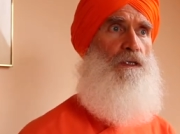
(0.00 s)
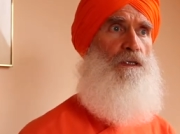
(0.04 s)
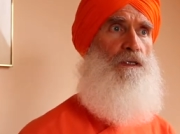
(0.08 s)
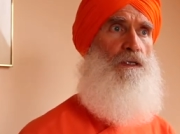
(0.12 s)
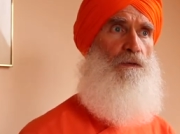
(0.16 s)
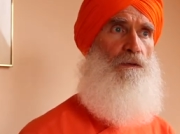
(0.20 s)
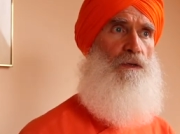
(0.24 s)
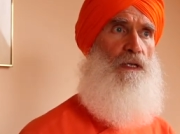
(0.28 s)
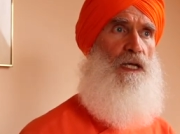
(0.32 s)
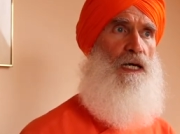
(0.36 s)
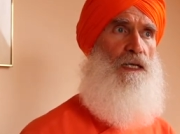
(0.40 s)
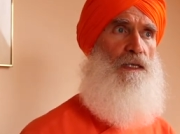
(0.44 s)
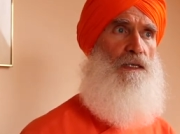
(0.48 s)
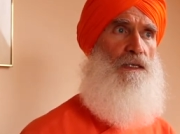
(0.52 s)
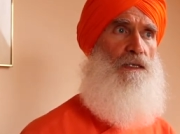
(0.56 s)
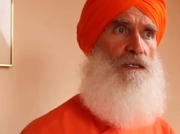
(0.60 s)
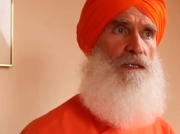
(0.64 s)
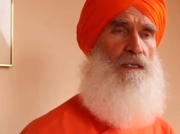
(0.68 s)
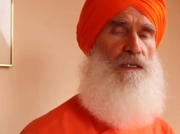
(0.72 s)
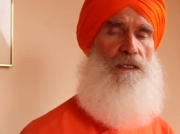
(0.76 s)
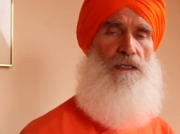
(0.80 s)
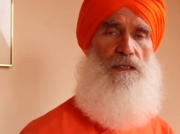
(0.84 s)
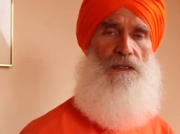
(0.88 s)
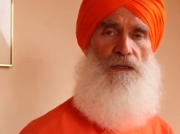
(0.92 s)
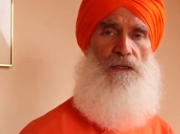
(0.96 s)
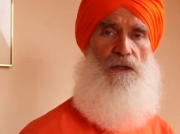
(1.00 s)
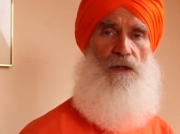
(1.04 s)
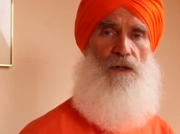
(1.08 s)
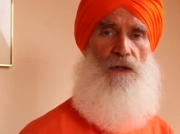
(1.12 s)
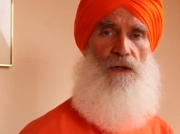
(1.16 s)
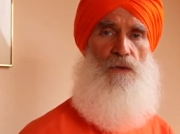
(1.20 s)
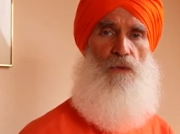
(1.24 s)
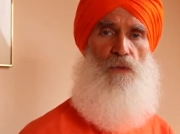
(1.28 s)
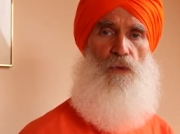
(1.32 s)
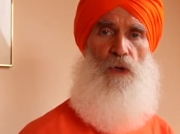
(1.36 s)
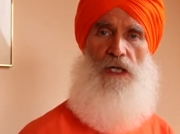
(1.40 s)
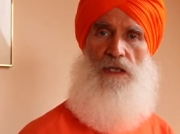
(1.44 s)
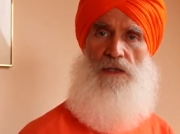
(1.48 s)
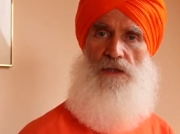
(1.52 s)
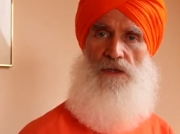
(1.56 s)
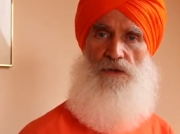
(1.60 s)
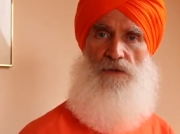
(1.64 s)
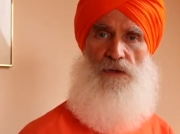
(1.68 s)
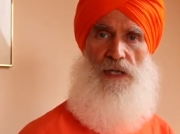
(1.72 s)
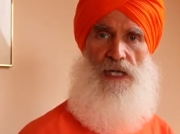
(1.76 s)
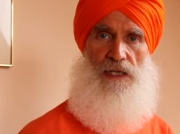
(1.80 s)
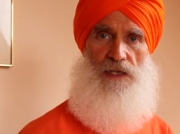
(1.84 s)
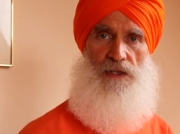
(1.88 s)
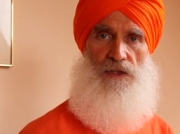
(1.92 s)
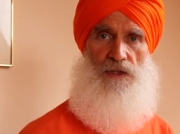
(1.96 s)
so that's uh, one
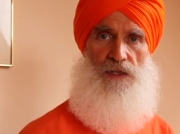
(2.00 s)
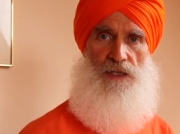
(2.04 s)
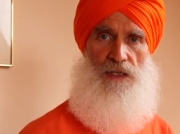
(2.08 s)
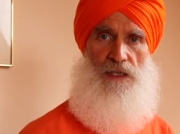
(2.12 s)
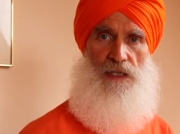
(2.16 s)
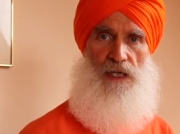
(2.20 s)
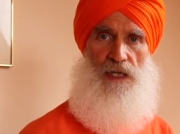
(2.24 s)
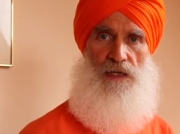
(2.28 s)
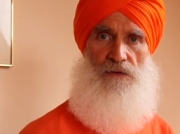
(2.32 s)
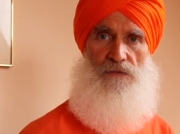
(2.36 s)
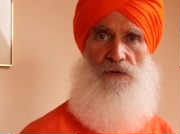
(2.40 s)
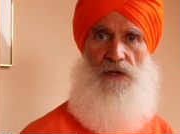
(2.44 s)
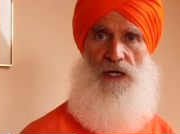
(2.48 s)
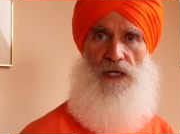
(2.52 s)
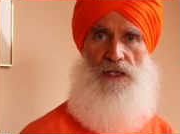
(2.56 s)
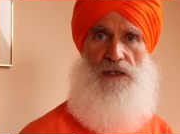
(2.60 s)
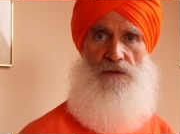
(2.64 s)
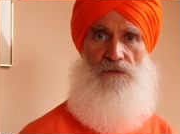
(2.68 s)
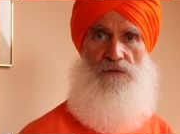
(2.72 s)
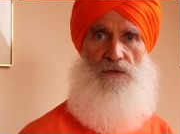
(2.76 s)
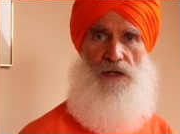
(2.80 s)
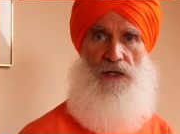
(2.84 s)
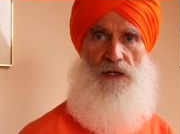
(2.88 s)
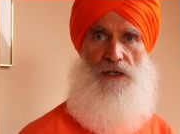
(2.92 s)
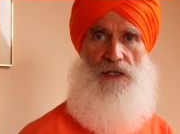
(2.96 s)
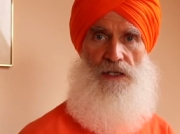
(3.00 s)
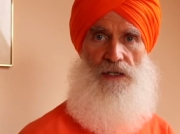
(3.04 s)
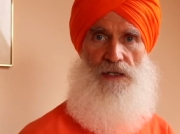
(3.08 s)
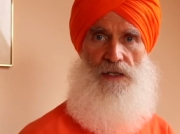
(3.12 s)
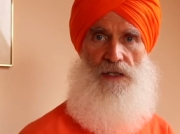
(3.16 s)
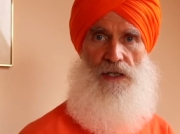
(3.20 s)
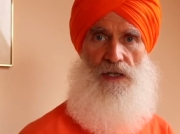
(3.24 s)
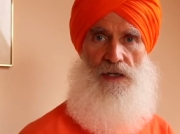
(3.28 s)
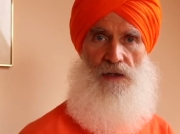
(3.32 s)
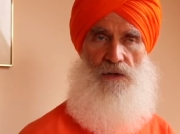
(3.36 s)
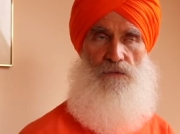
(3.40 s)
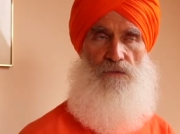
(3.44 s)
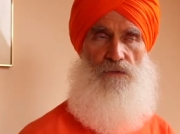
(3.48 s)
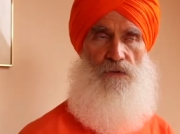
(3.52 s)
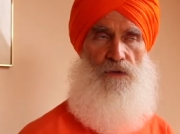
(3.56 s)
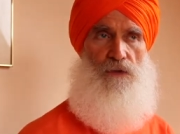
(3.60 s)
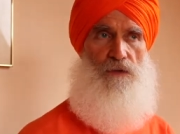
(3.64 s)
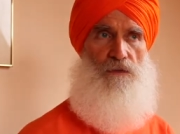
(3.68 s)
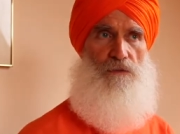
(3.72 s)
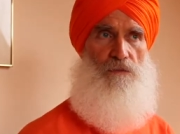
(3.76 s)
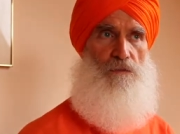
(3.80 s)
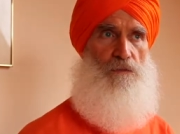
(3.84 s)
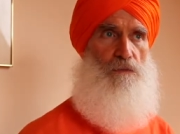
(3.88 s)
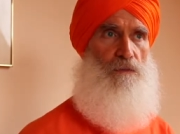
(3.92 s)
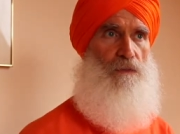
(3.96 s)
strategy. I find it very helpful.